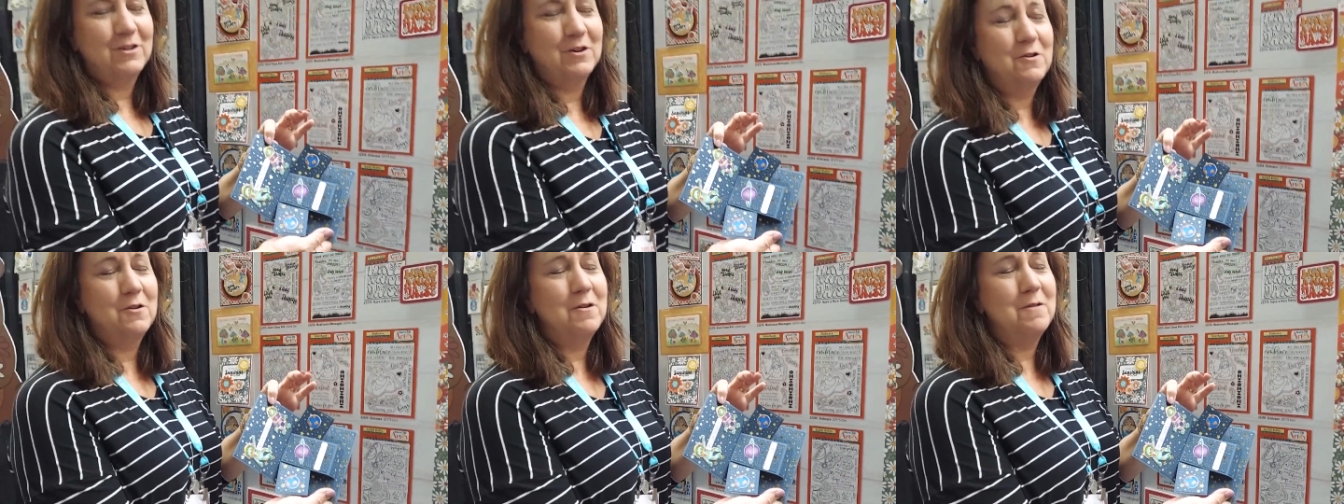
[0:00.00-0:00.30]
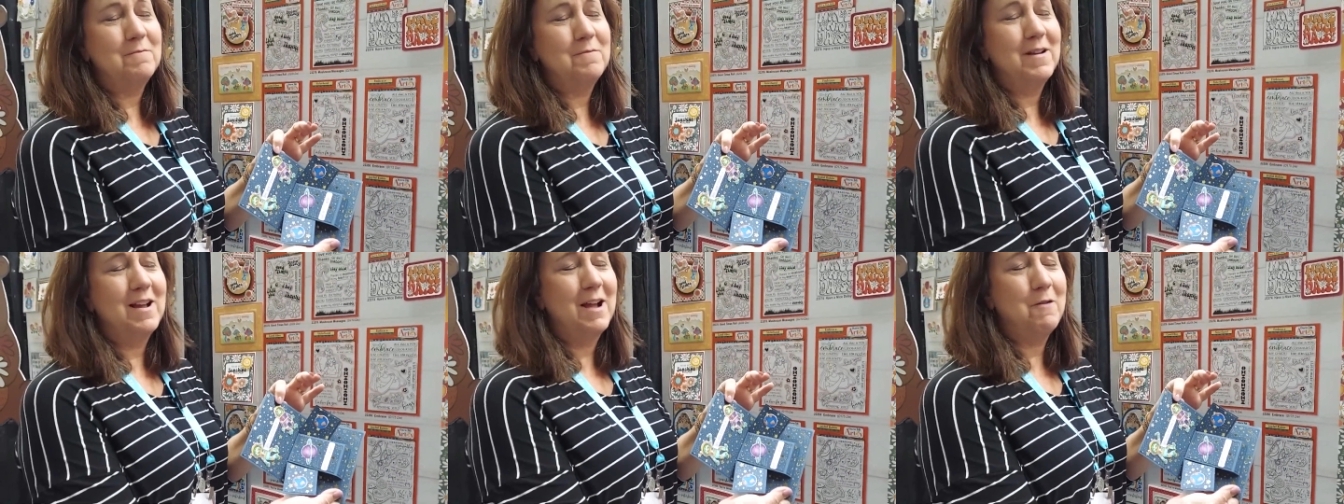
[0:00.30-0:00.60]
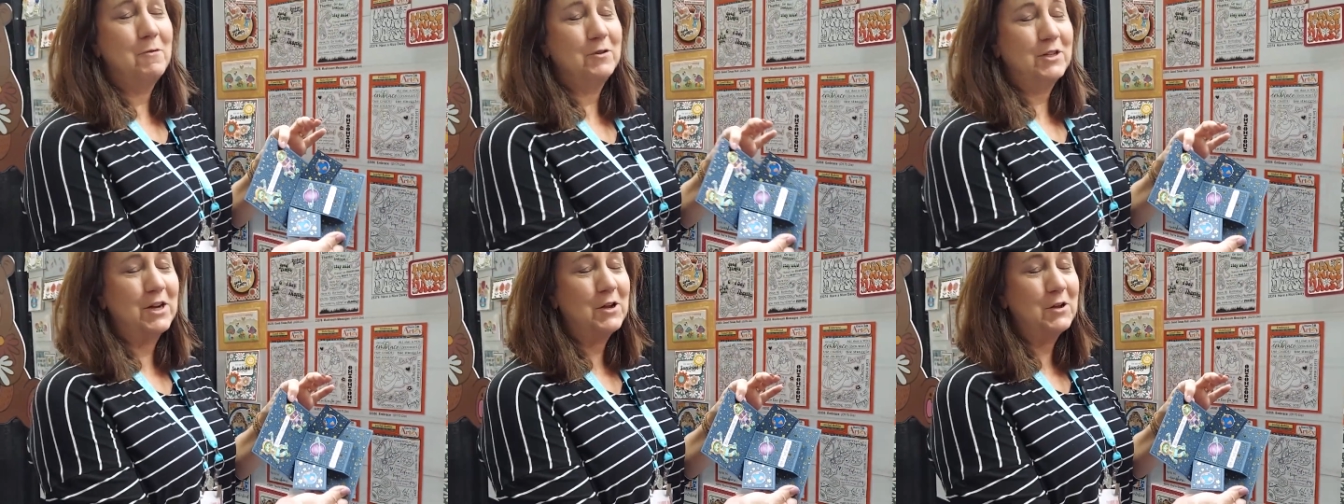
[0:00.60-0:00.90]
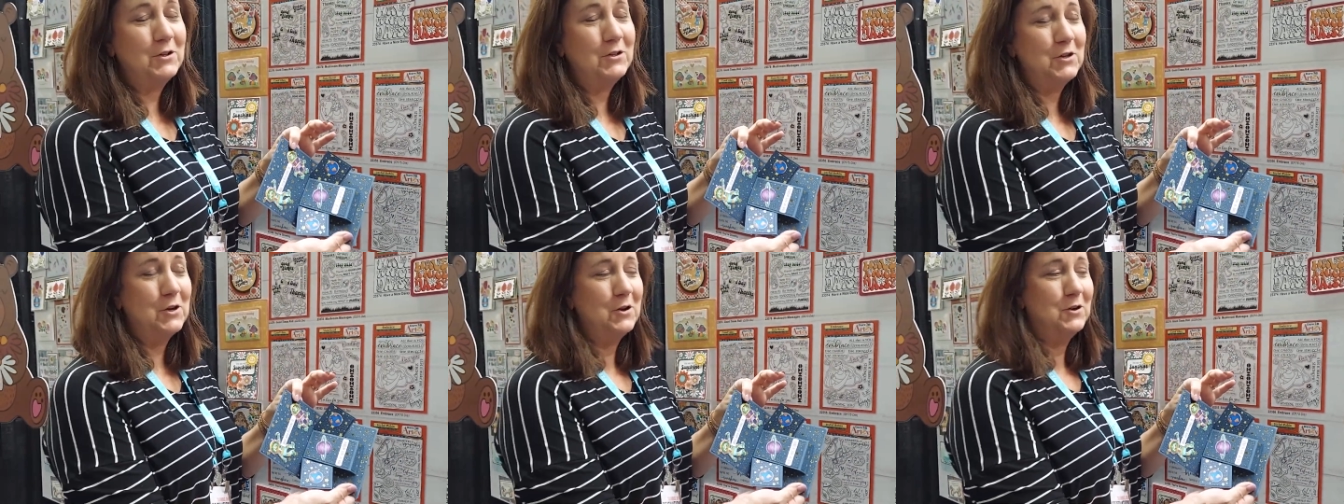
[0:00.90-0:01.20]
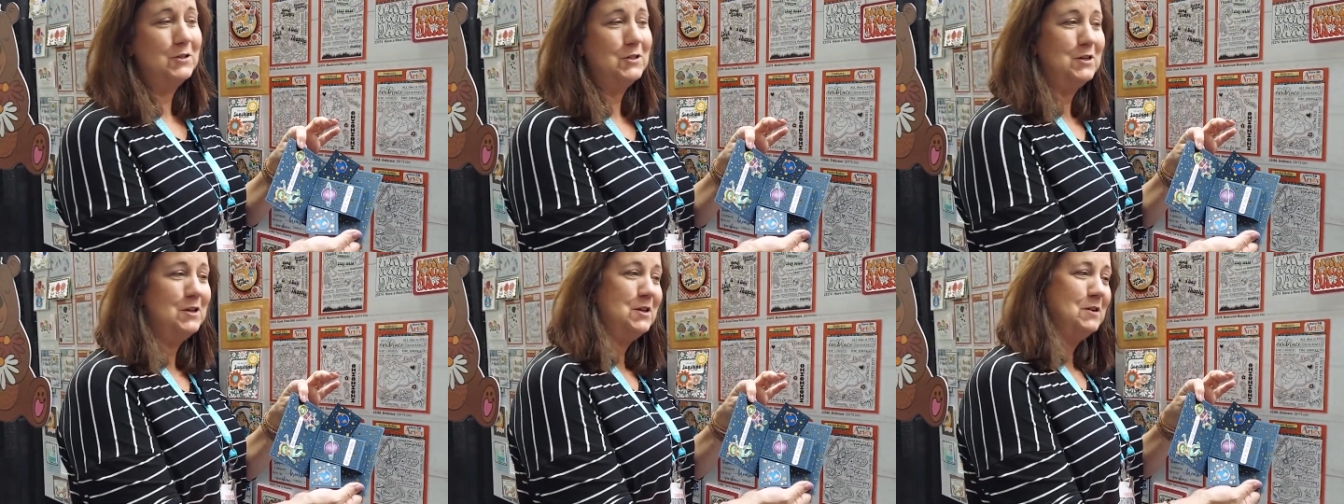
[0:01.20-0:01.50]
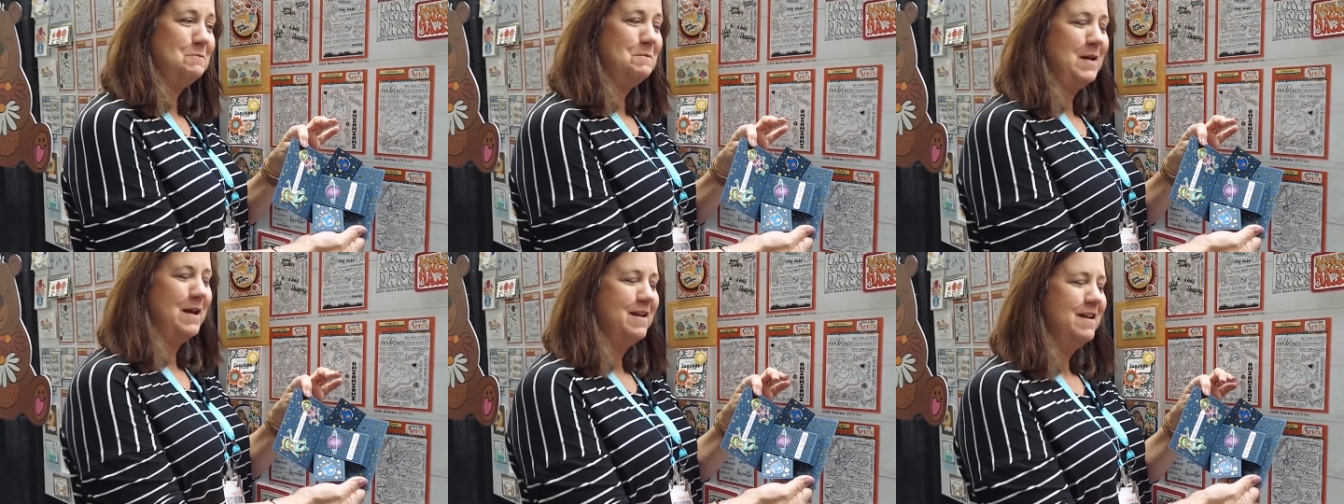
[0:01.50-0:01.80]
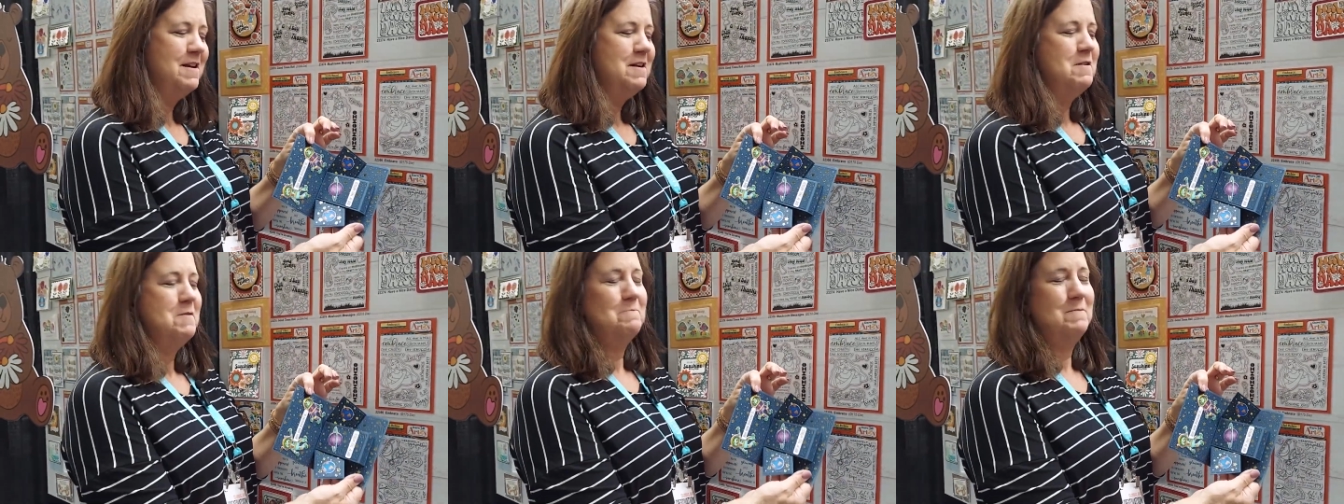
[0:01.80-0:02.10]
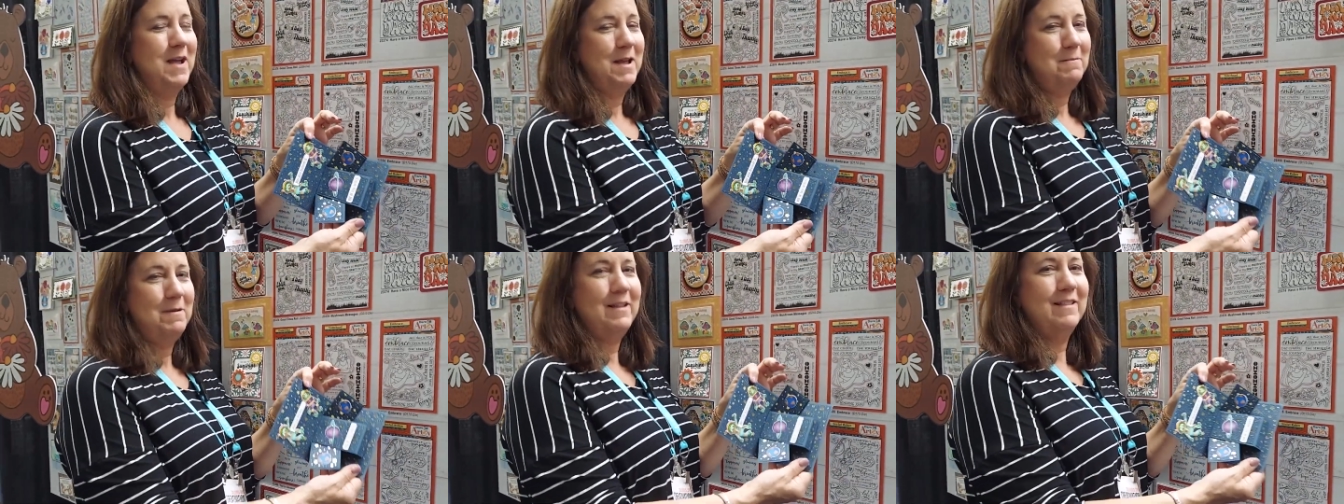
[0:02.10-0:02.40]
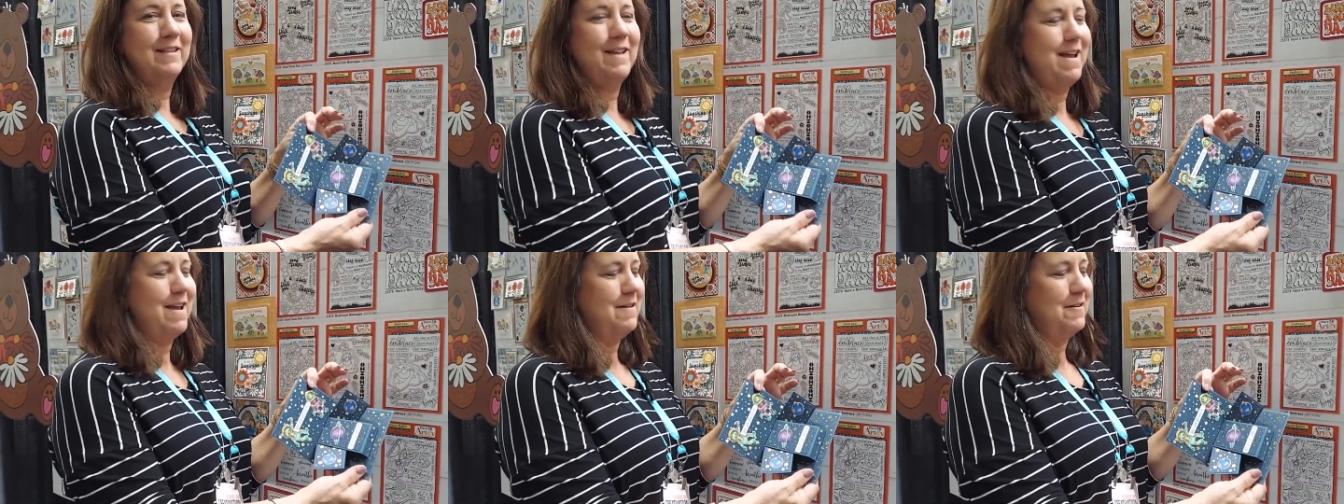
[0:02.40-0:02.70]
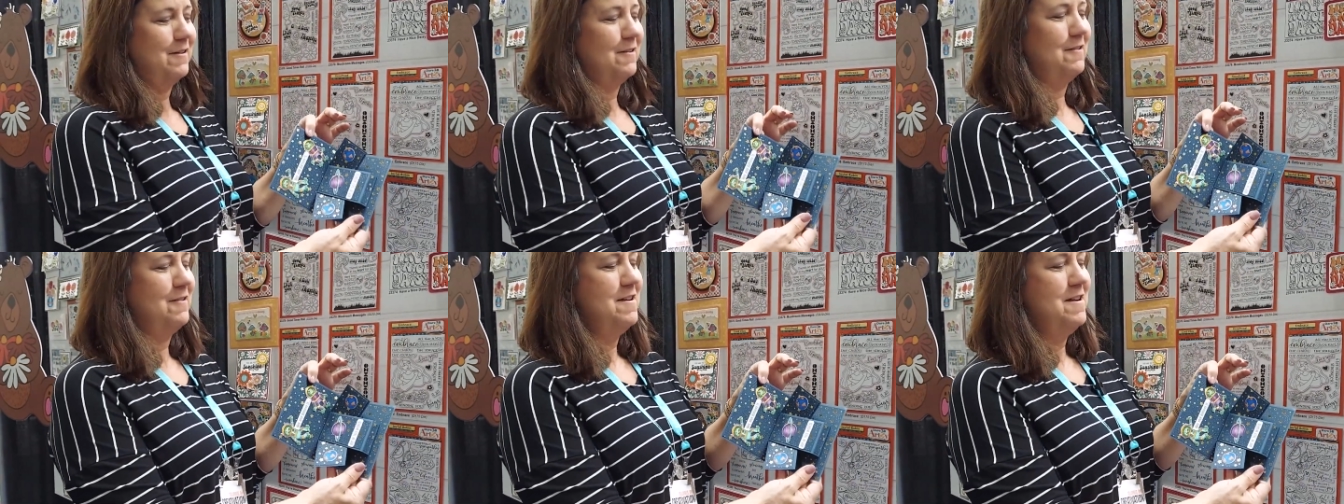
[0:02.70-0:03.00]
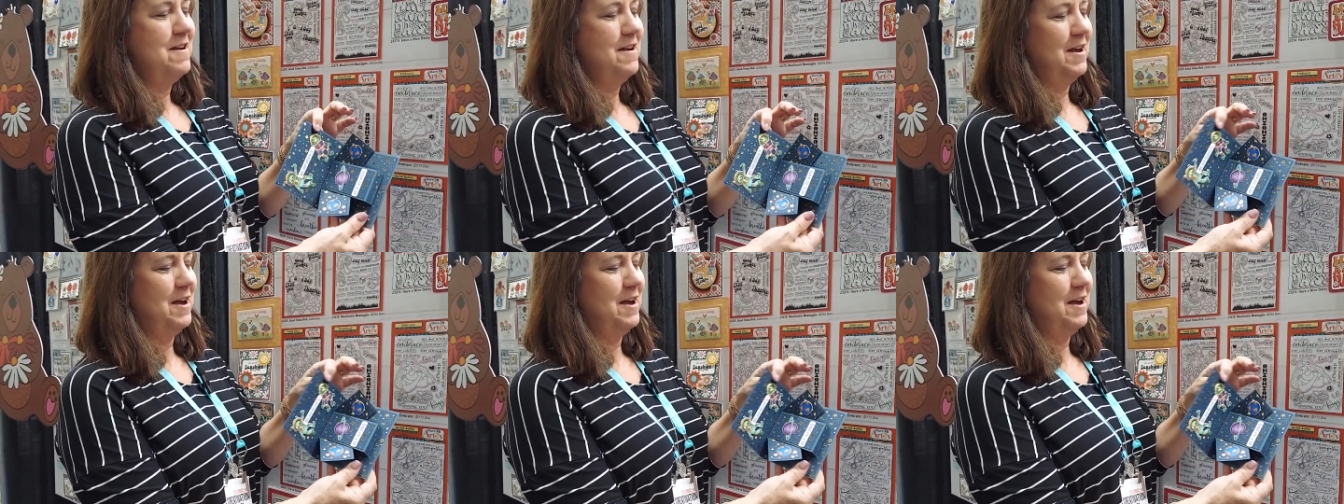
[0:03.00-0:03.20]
So I wish I could show it to you, but maybe later.